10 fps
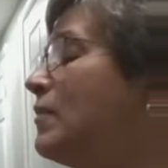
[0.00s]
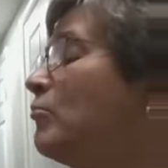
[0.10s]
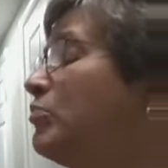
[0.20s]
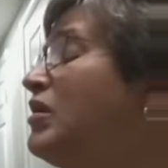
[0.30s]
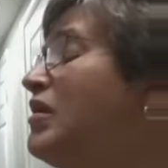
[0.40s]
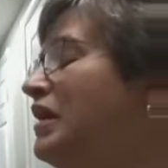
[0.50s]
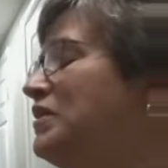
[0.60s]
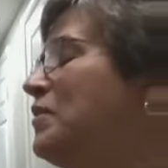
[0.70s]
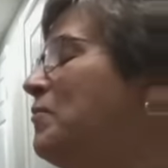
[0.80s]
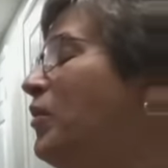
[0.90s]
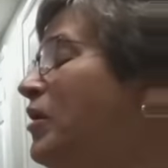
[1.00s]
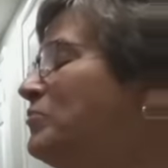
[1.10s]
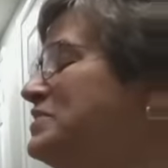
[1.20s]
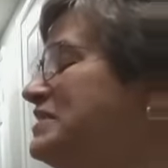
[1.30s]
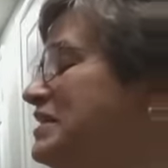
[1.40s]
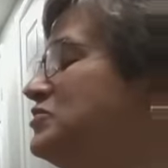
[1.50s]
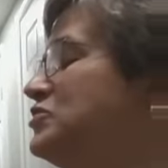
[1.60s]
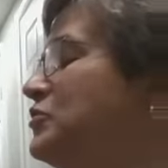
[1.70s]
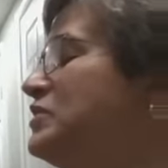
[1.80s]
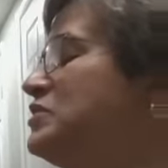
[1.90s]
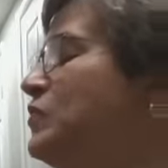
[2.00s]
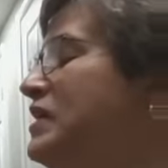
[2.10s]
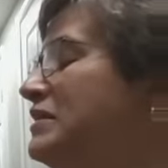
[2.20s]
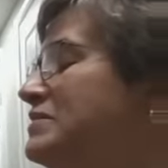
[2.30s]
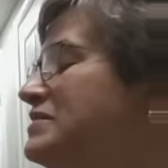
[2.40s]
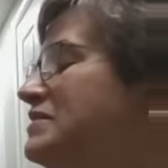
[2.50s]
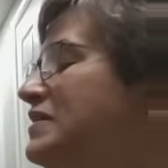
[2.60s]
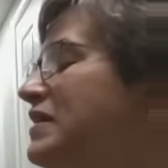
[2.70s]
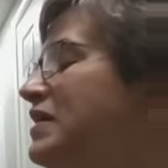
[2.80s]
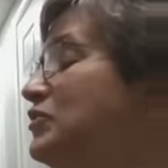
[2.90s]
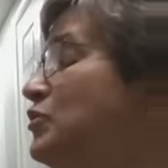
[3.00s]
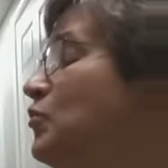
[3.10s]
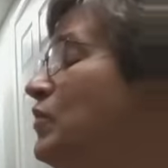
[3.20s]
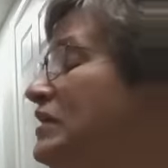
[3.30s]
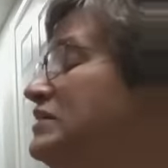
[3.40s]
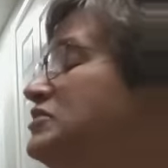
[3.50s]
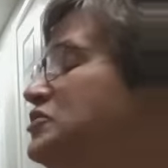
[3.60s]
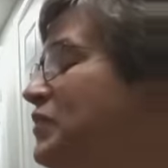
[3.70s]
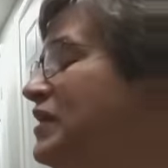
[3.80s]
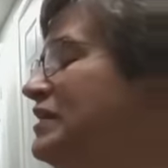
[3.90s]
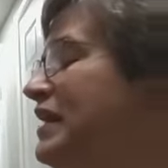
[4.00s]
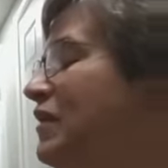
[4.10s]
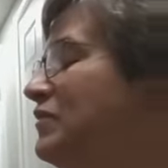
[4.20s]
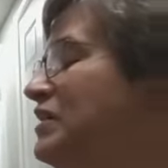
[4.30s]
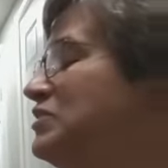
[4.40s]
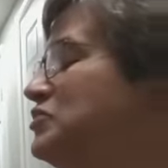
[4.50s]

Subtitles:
Blood pumps into its wings. The wings straighten out and